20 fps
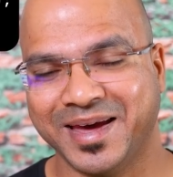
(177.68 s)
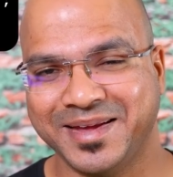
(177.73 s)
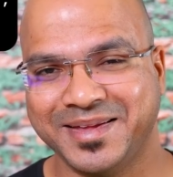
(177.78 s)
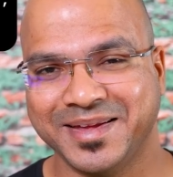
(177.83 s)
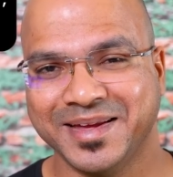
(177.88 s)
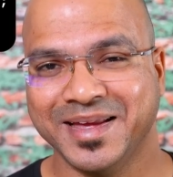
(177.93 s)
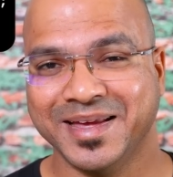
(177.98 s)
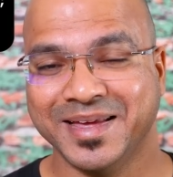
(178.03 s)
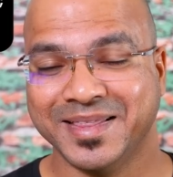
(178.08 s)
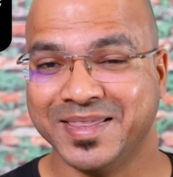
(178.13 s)

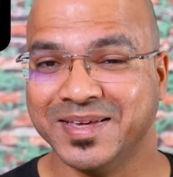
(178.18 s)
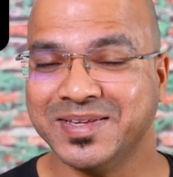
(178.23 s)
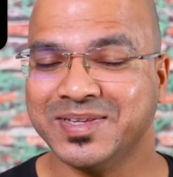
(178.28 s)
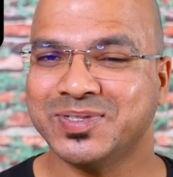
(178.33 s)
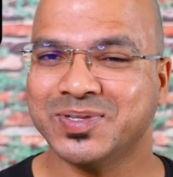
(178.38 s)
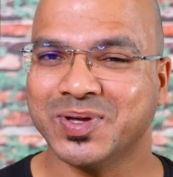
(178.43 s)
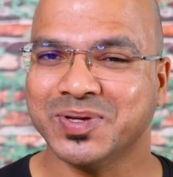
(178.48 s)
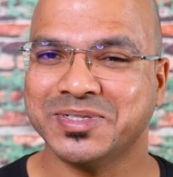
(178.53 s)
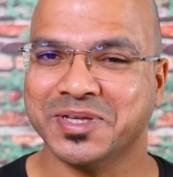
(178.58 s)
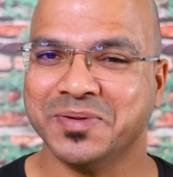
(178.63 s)
right? This
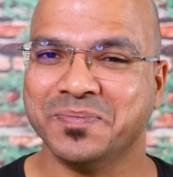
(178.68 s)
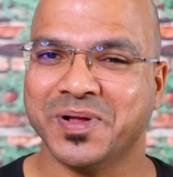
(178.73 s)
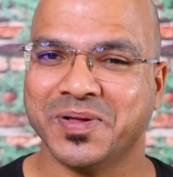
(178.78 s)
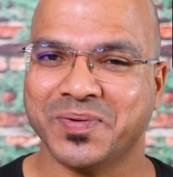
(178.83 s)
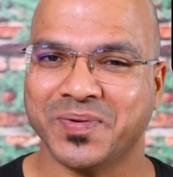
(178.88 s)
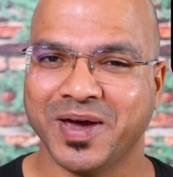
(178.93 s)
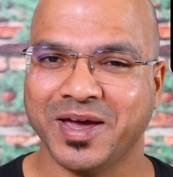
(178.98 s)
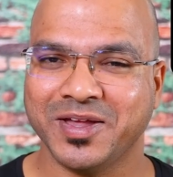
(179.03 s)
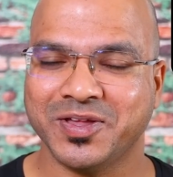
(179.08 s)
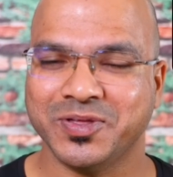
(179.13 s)
is so simple,
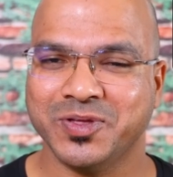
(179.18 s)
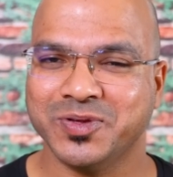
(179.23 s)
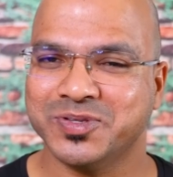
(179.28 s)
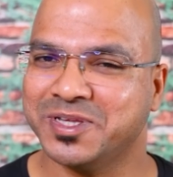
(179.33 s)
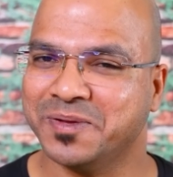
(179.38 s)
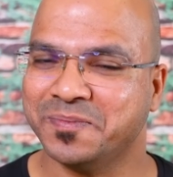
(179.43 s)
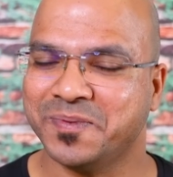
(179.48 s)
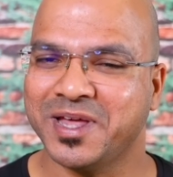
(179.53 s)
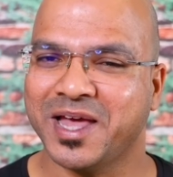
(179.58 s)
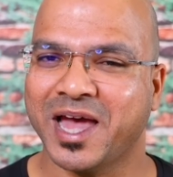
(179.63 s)
right? You
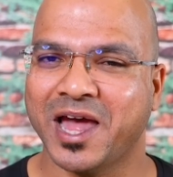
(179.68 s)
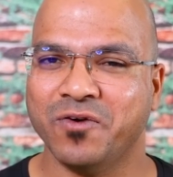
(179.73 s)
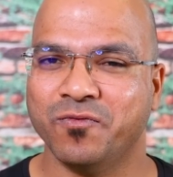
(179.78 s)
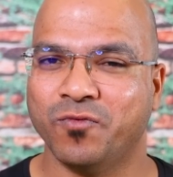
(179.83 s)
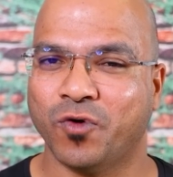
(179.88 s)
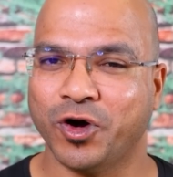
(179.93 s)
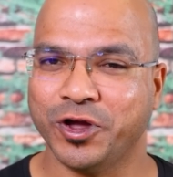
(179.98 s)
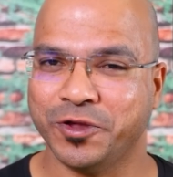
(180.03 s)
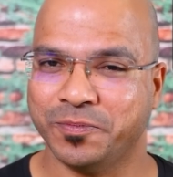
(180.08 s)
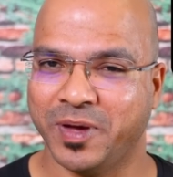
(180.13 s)
simply have
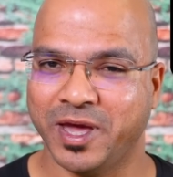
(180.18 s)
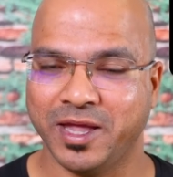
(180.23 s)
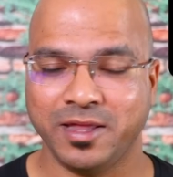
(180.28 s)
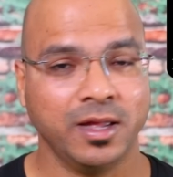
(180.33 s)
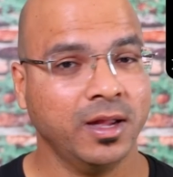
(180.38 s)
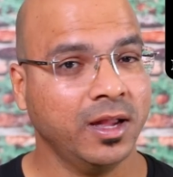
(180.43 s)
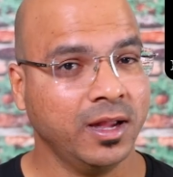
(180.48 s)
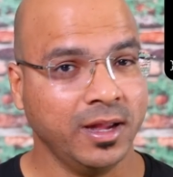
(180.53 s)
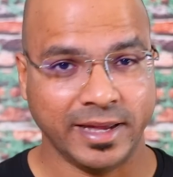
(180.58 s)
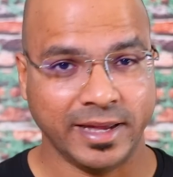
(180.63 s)
void
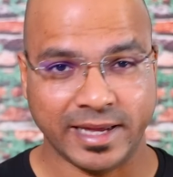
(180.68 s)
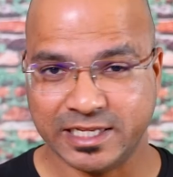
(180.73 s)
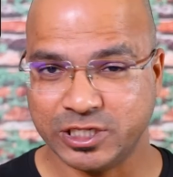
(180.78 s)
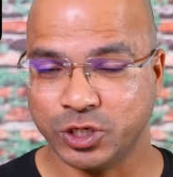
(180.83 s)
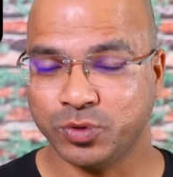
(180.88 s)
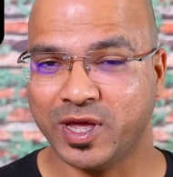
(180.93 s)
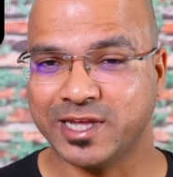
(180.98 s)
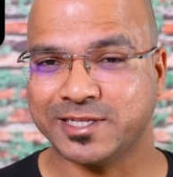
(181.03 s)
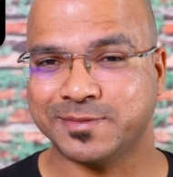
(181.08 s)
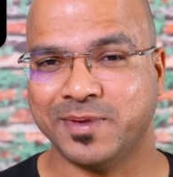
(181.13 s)
main,
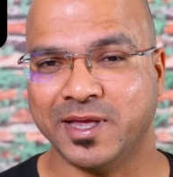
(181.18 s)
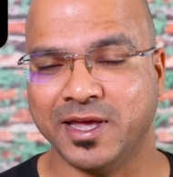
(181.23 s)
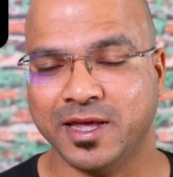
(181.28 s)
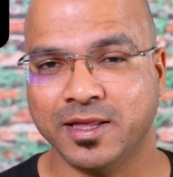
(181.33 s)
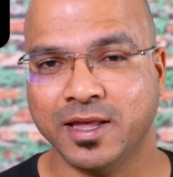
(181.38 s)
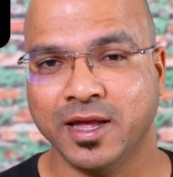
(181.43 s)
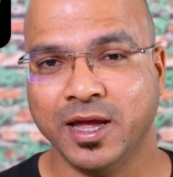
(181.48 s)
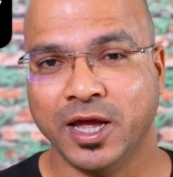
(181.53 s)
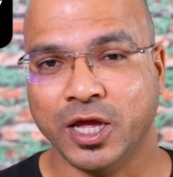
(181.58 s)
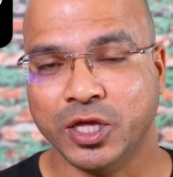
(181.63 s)
easy to
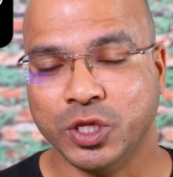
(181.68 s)
explain.